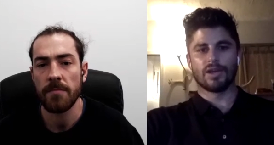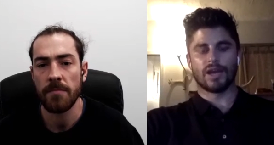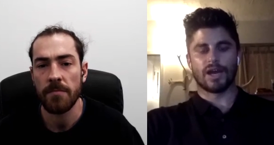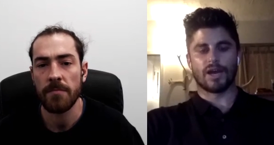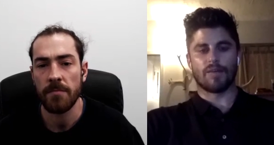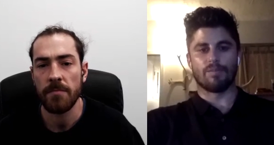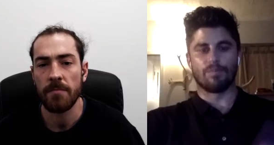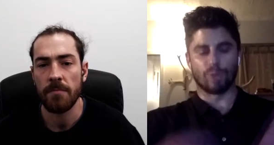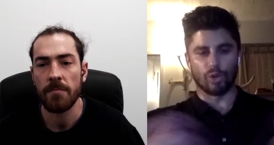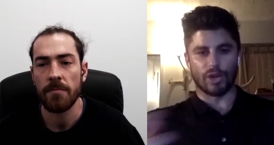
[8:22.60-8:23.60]
Speaker 1: um,
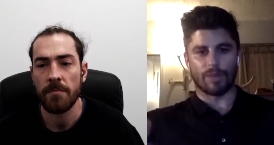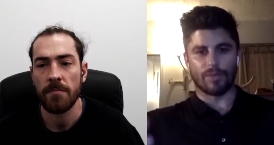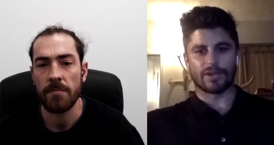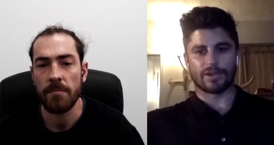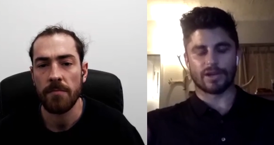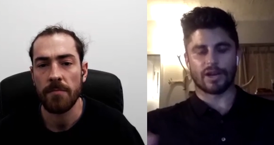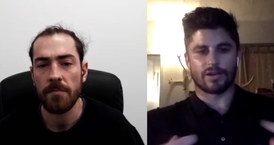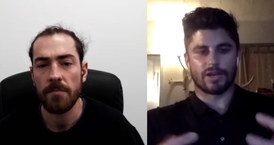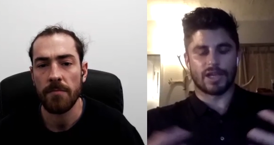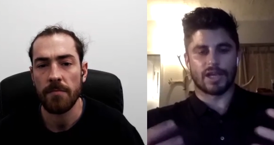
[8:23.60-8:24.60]
build up these scenarios
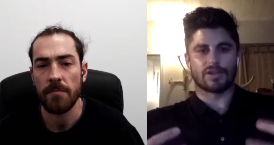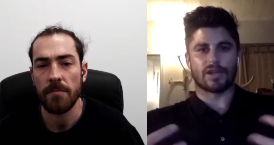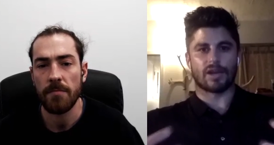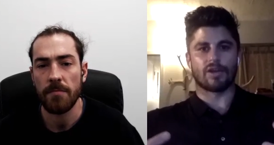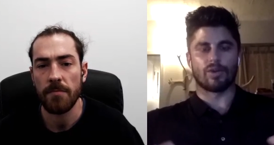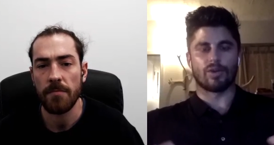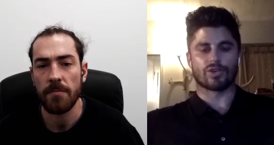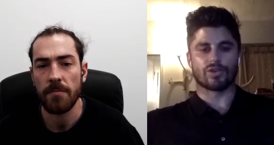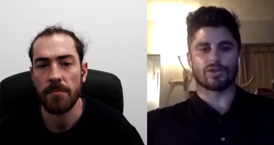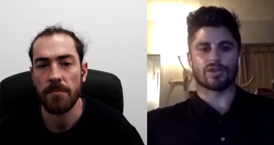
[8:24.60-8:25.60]
and you get into that
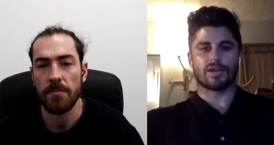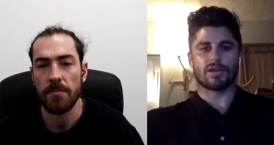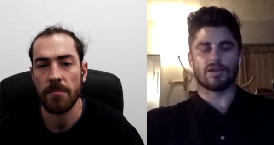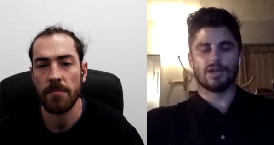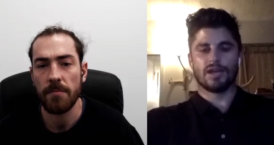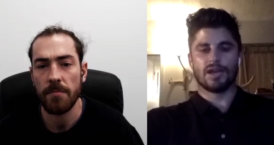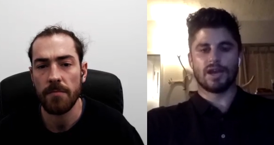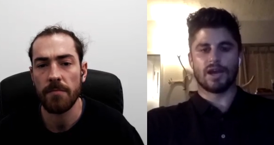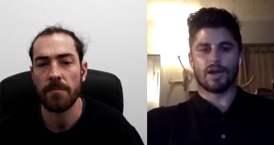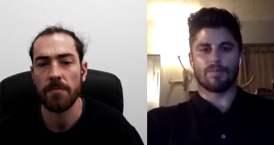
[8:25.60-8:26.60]
emotional state. And
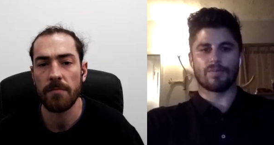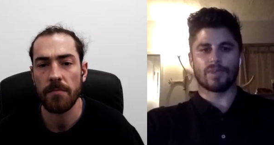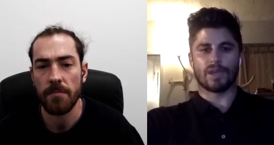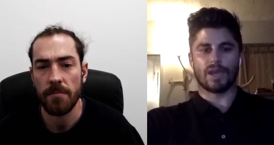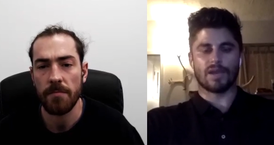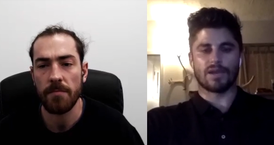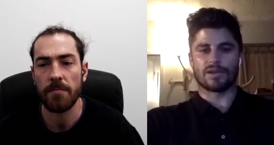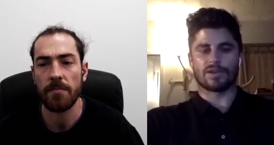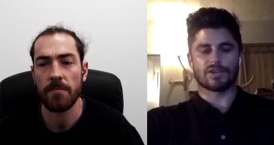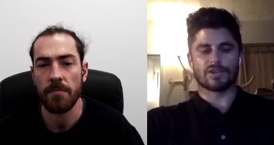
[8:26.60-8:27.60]
um, it is,
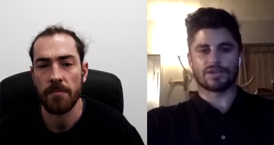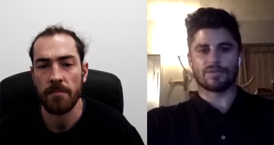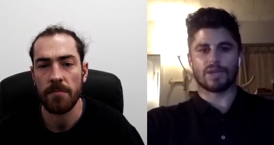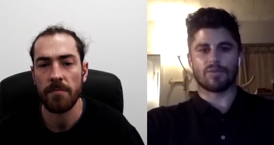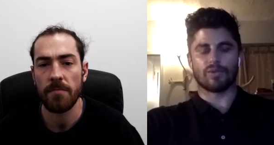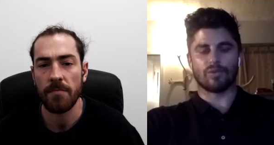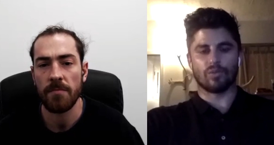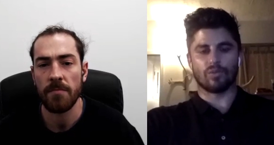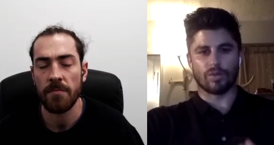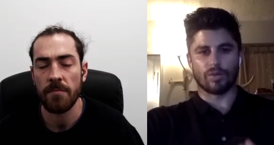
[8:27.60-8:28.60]
it's just people
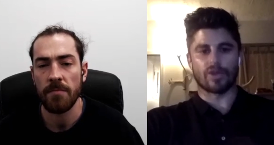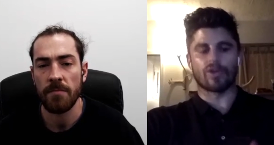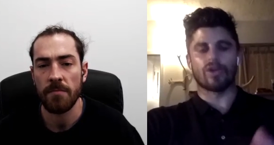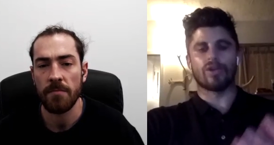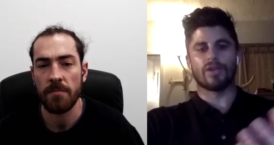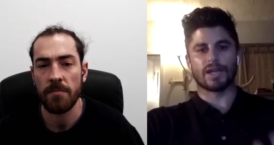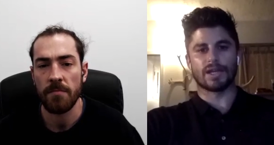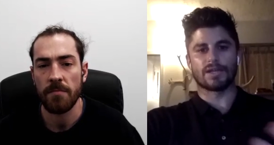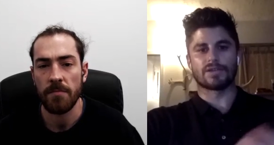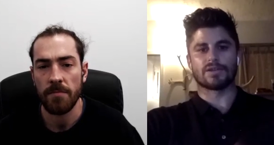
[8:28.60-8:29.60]
want to be heard. They
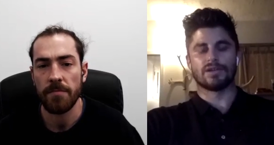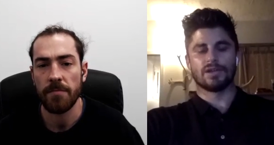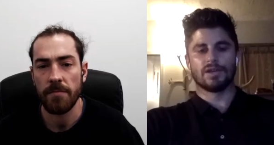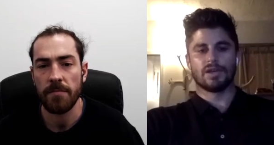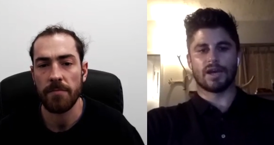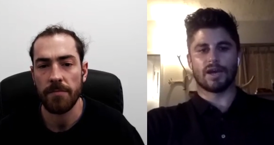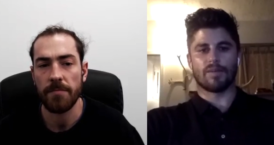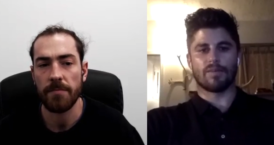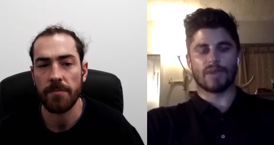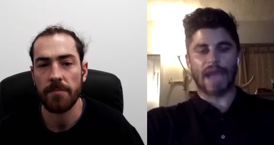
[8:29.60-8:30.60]
need to
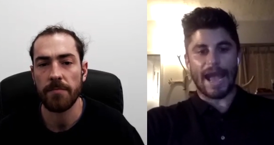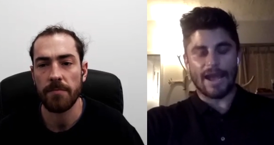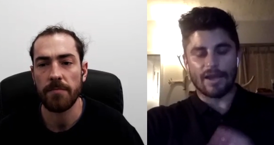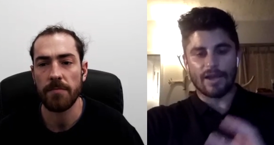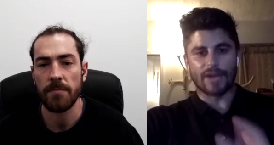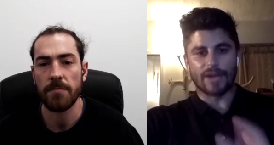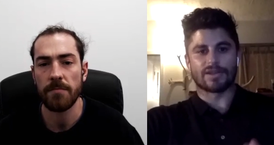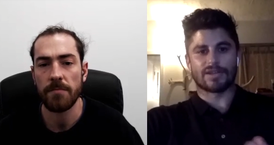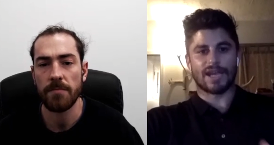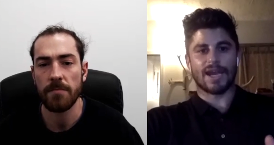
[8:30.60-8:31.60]
um,
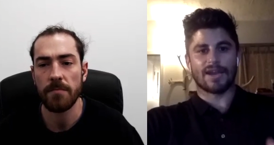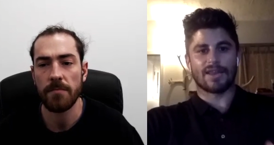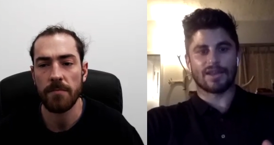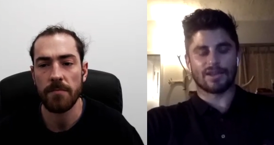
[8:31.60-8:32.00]
understand that,